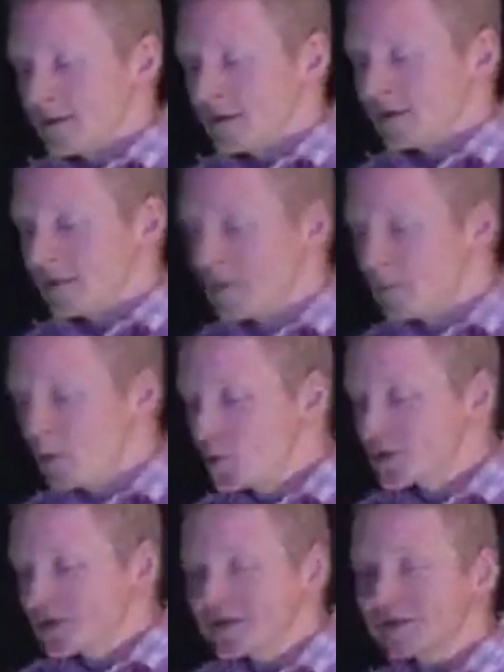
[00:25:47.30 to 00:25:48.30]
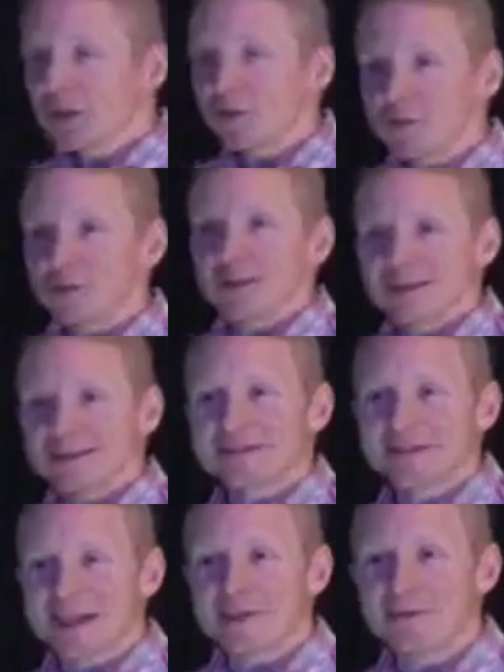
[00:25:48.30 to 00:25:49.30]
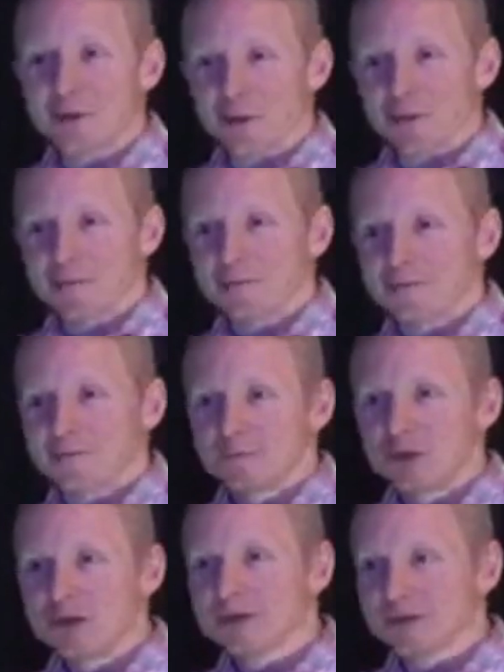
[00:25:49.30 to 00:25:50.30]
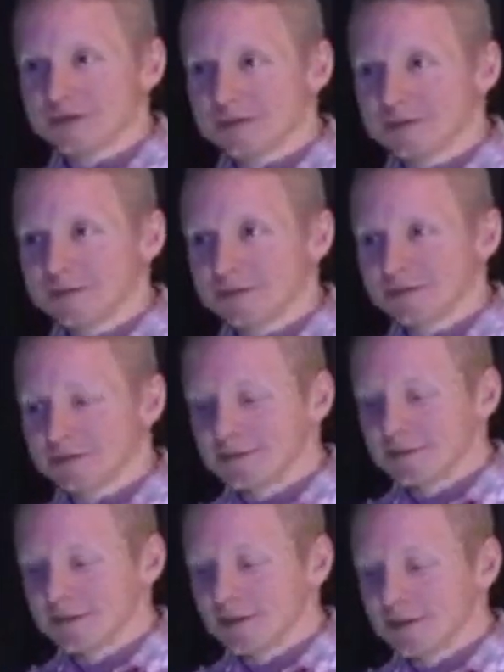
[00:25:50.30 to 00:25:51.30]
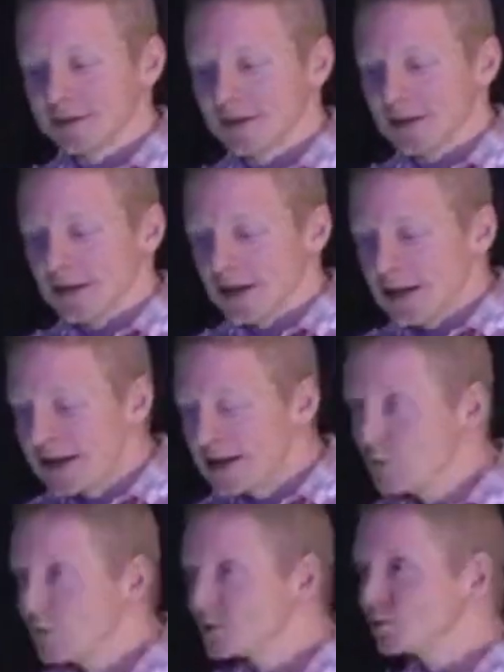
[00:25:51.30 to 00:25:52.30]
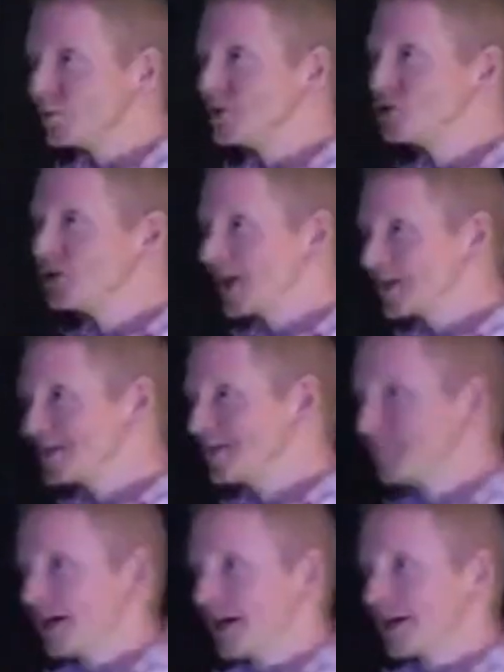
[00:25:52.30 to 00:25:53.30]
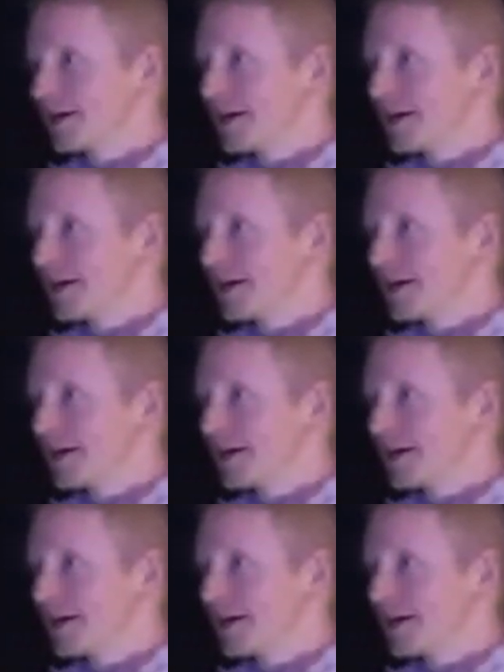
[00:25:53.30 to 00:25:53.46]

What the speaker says: the most selfless Savior, Jesus, he was rejected by